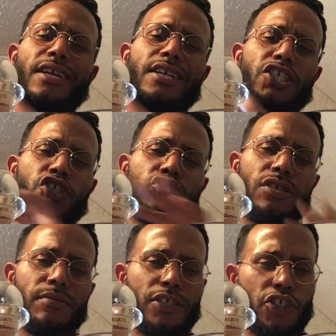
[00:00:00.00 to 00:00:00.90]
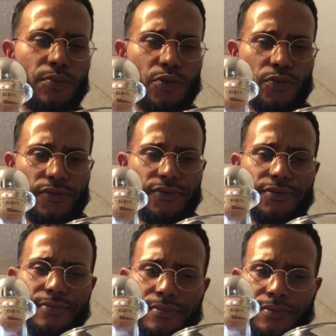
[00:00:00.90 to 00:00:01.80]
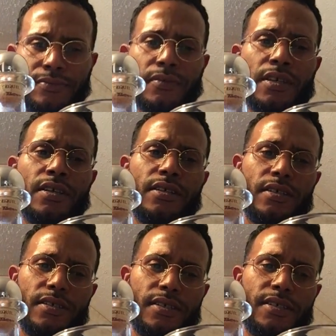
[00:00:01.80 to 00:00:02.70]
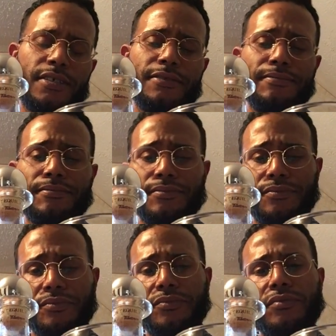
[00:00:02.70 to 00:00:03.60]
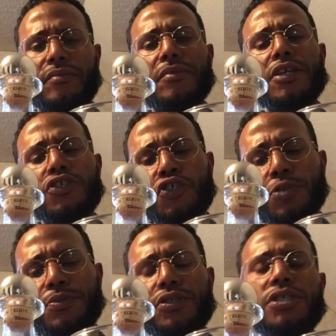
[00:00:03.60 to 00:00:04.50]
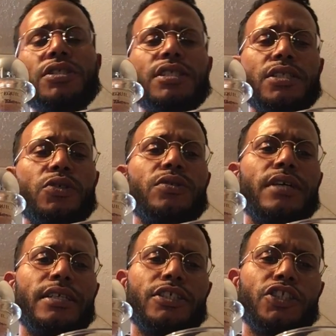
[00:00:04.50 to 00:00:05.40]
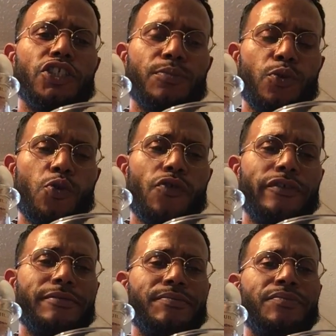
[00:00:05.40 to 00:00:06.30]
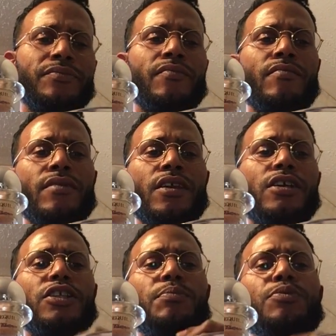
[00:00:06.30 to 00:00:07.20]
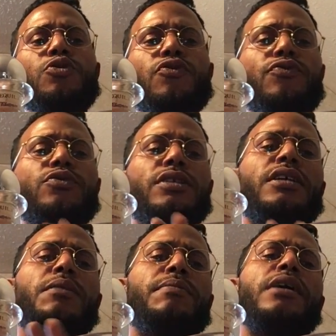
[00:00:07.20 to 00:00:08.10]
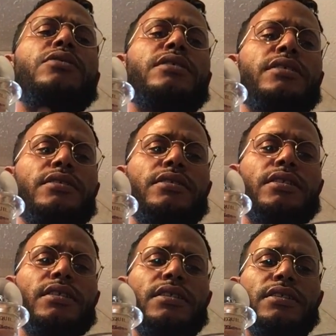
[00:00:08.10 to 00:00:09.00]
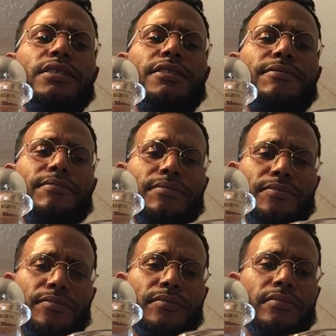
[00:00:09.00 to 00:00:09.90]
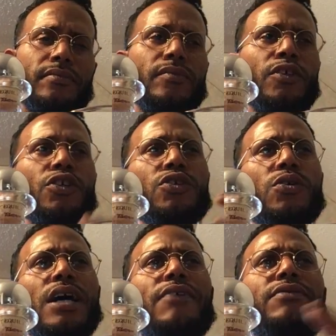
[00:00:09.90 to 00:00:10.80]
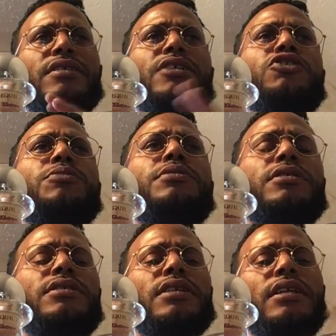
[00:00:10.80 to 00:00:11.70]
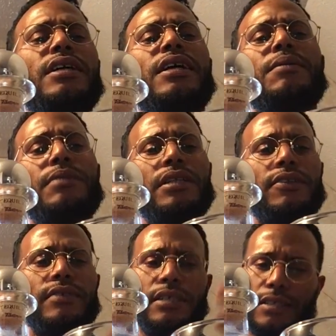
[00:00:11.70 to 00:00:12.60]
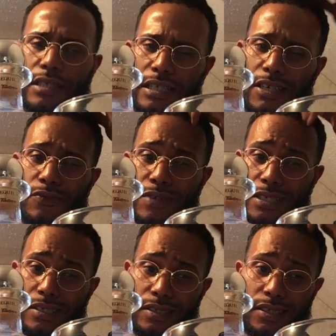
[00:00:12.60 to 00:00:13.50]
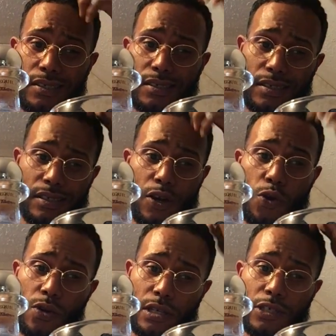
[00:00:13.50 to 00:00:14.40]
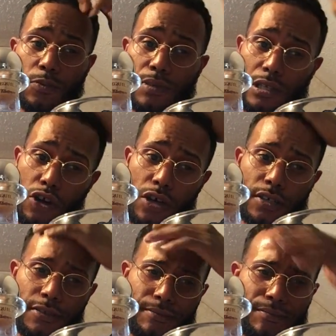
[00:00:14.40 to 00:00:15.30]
extremely smooth. You dig? Triple distilled, nice and smooth. And the beautiful thing about this is, you know, after they triple distill it, I believe they let it rest in oak a little bit longer.